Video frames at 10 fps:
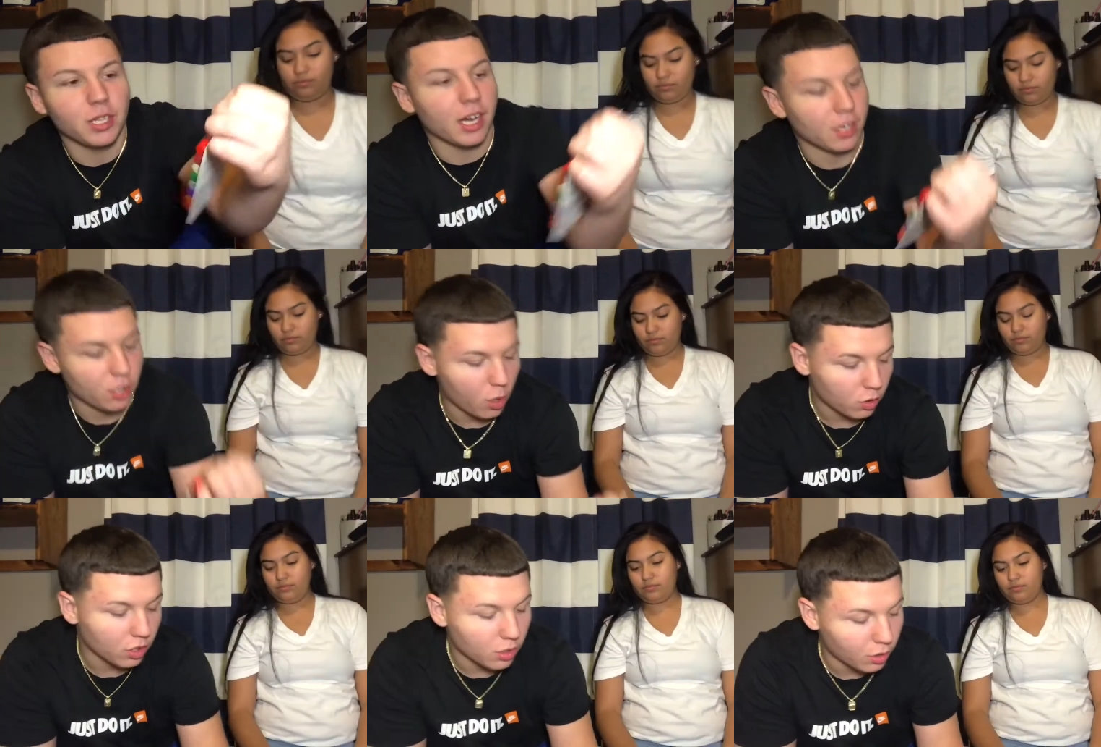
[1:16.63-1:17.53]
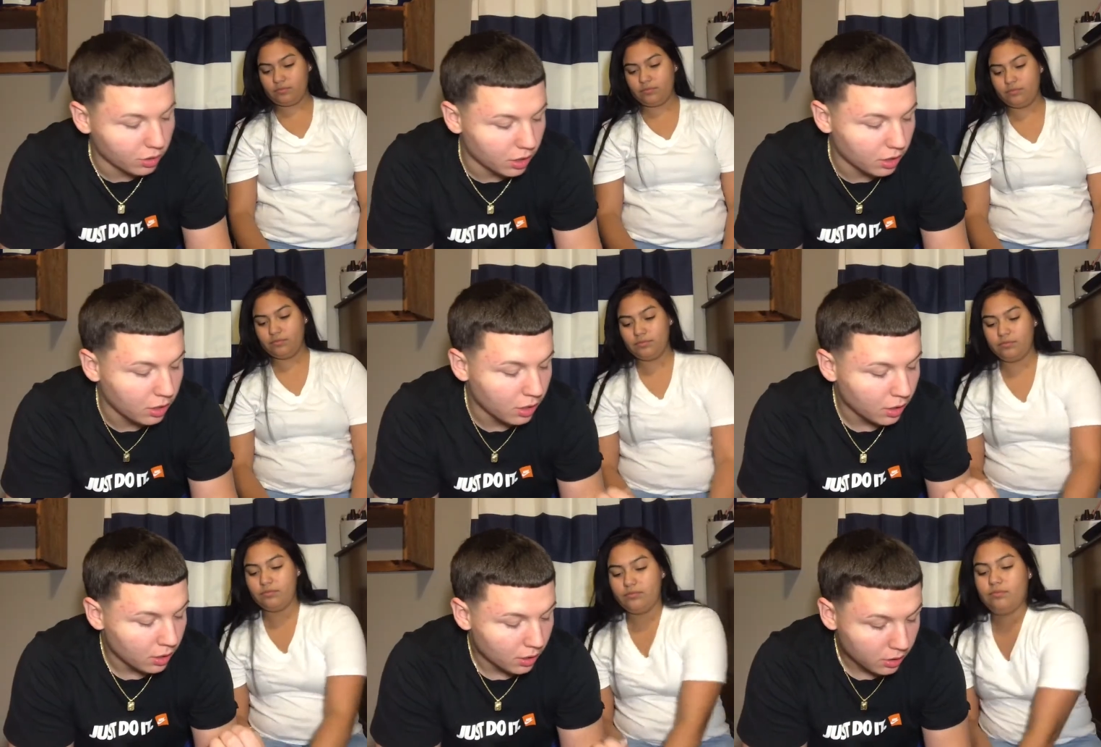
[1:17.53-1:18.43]
Speaker 1: got Coca-Cola,
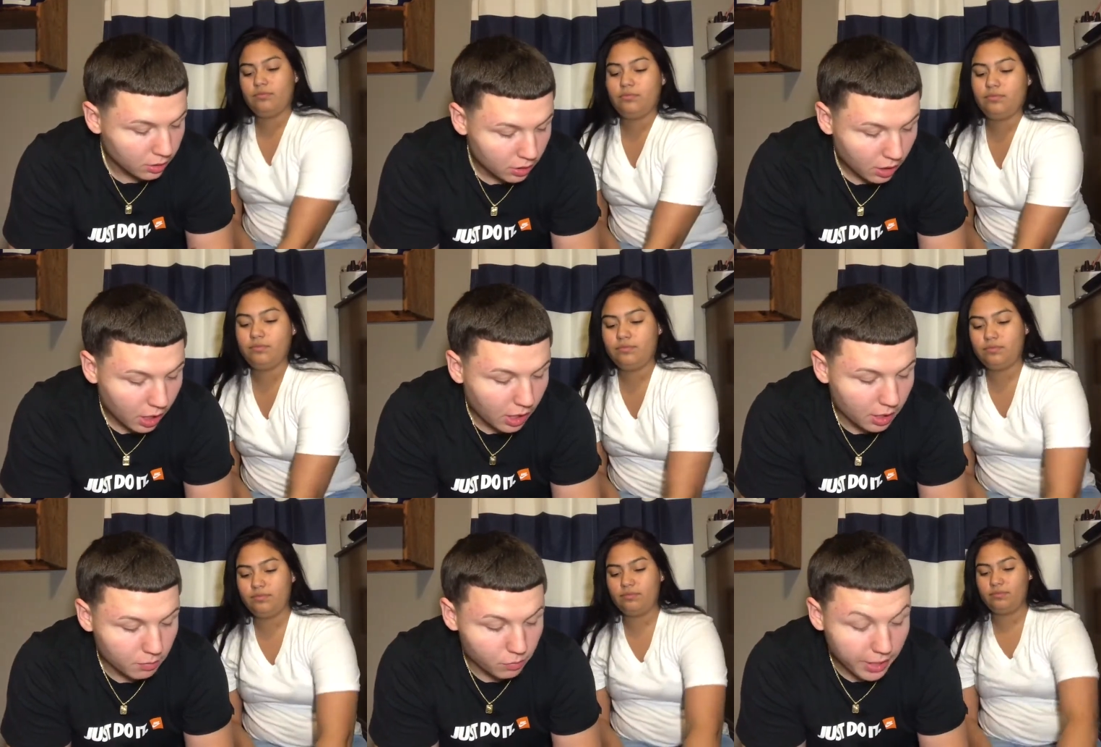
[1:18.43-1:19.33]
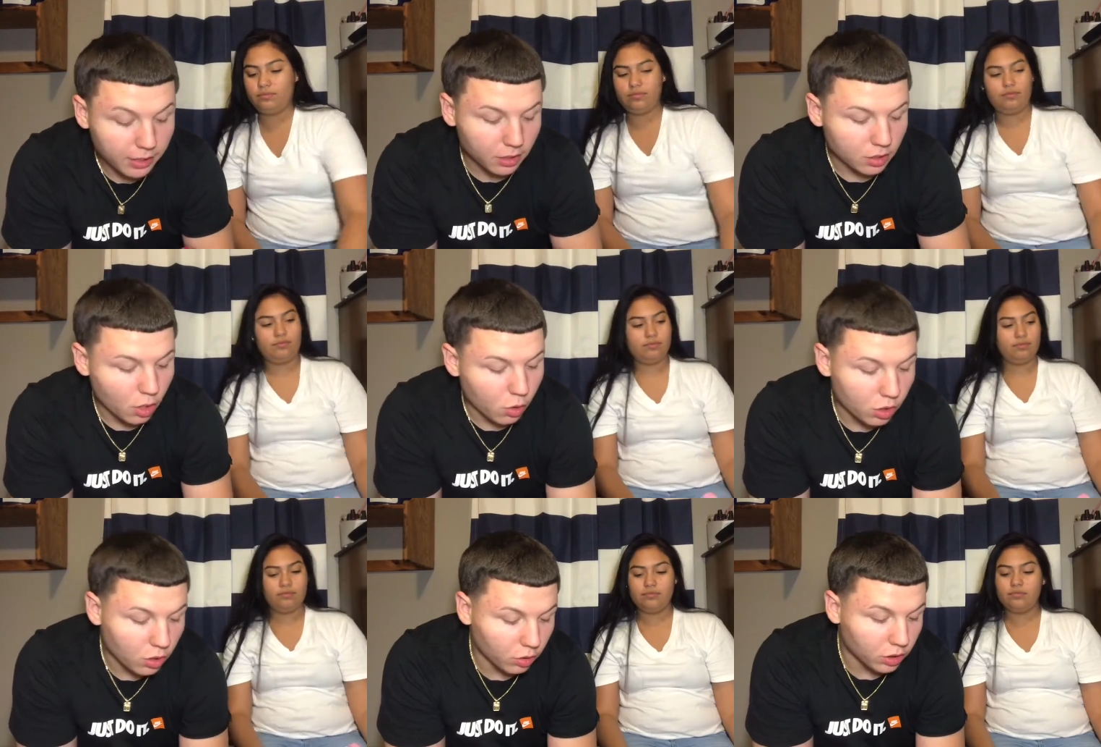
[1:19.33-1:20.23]
um, regular
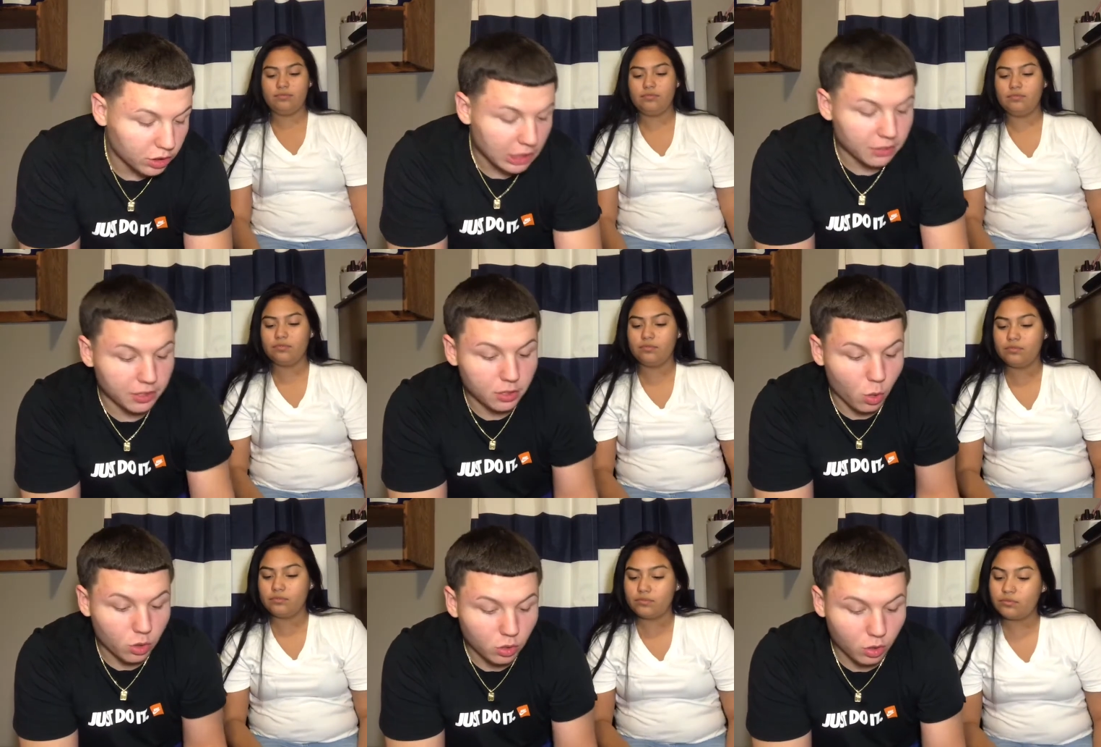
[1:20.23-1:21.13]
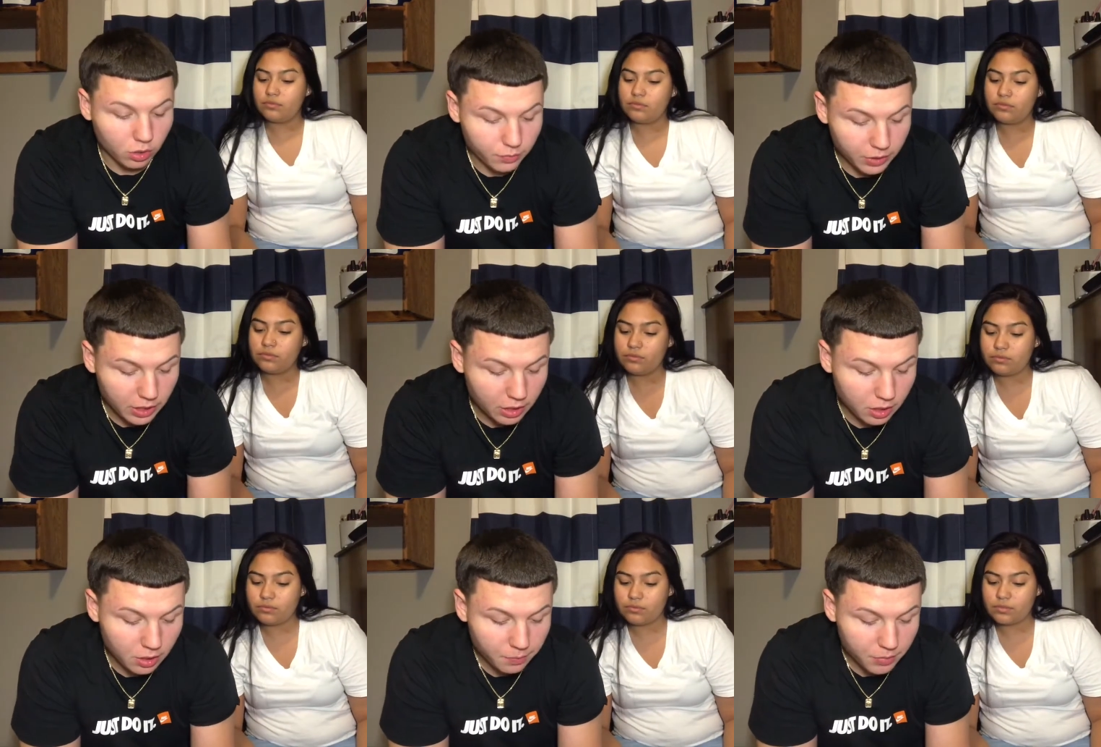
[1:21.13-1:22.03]
Coca-Cola cherry, Coca-Cola
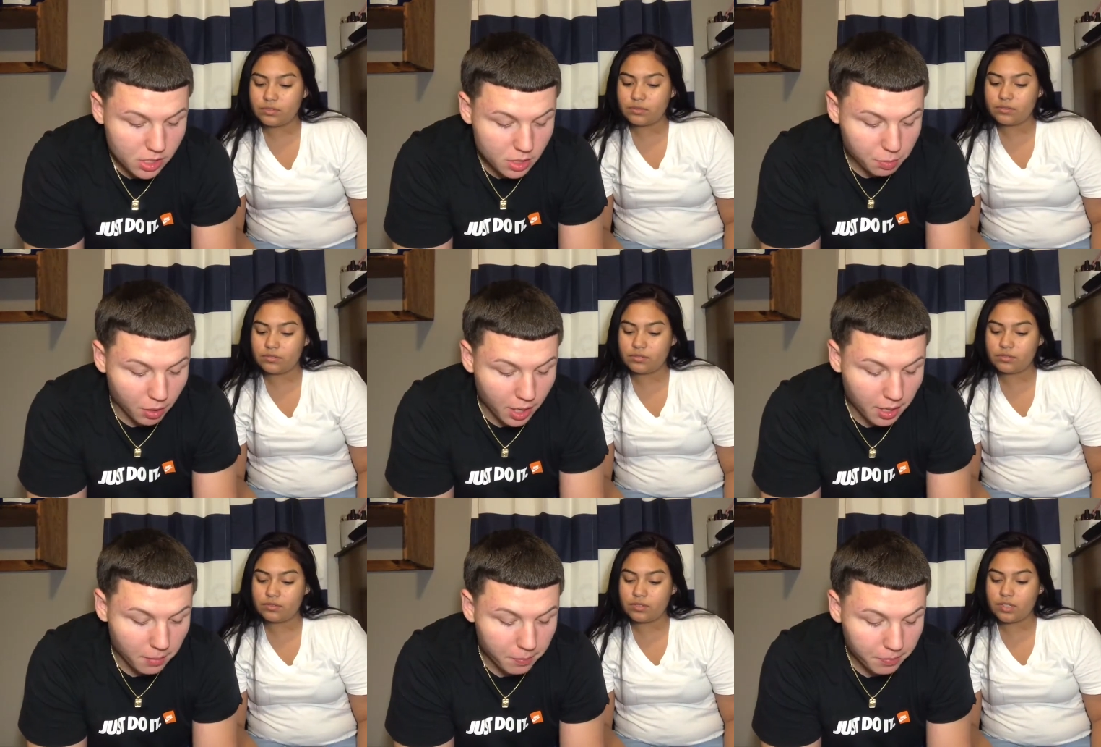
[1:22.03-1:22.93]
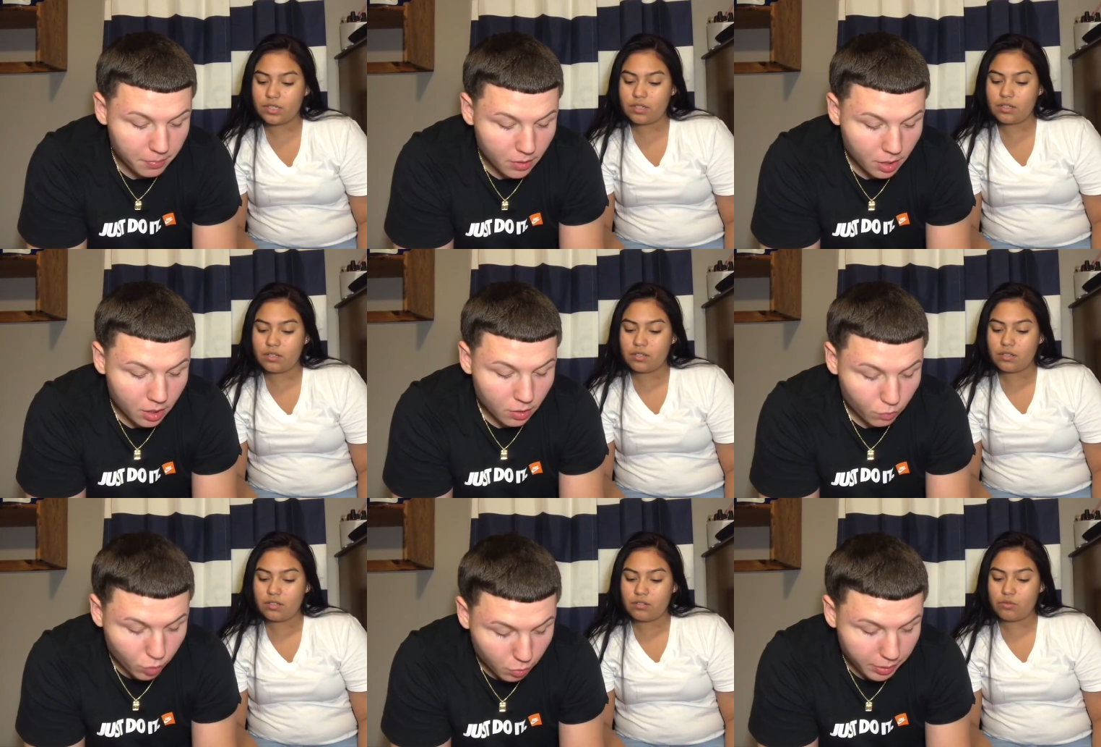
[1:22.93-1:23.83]
vanilla, Sprite,
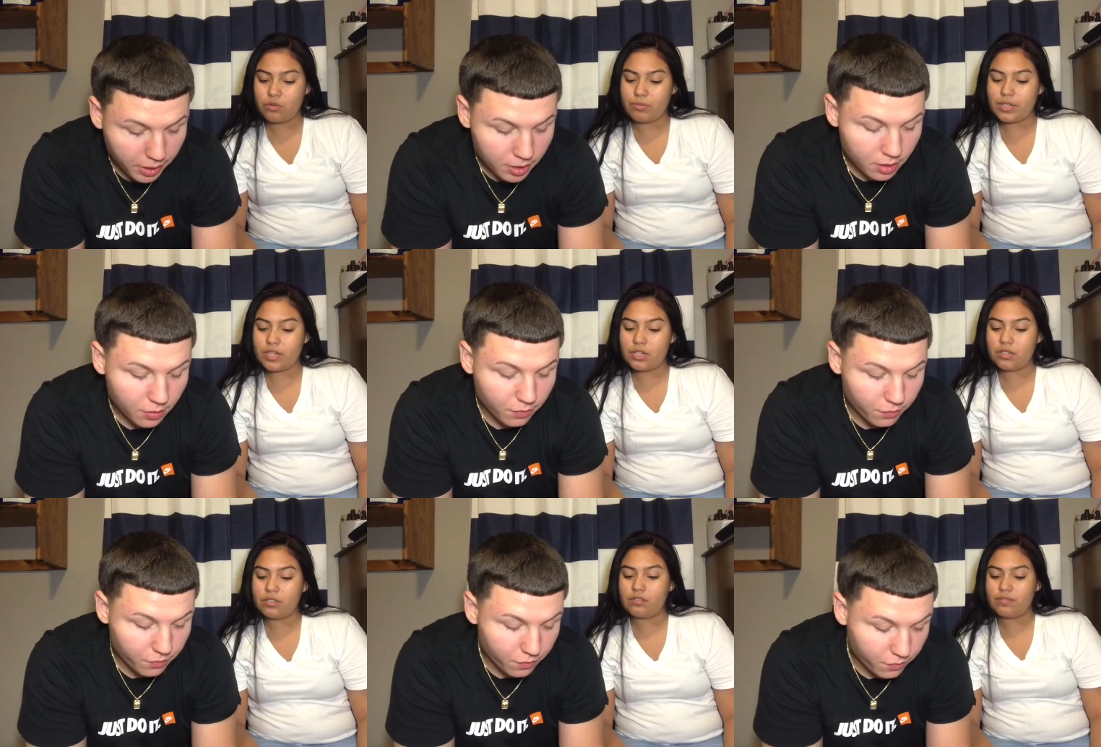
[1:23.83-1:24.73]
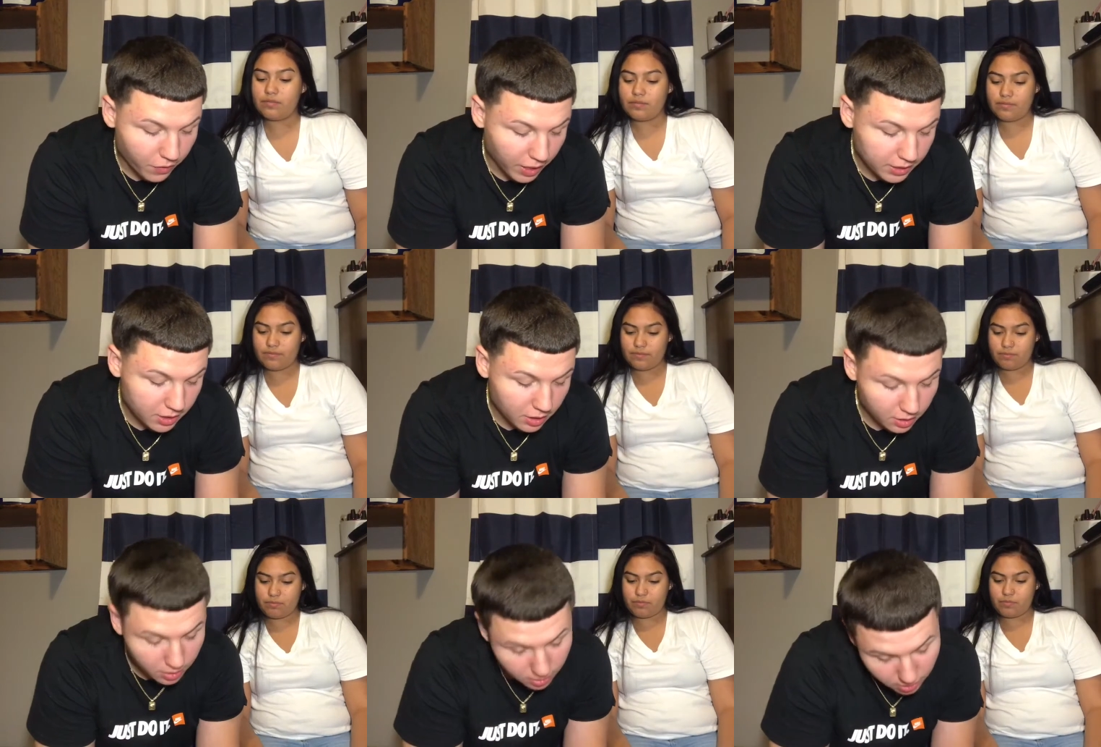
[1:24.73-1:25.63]
root beer. Root beer
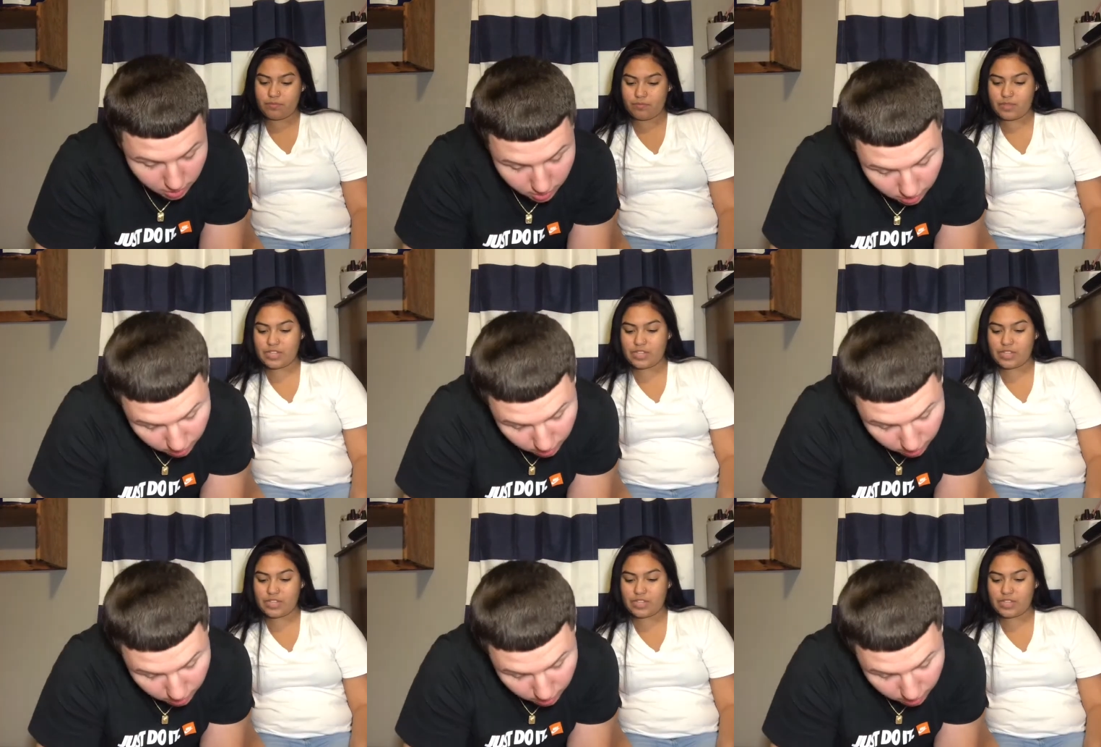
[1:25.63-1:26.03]
Fanta.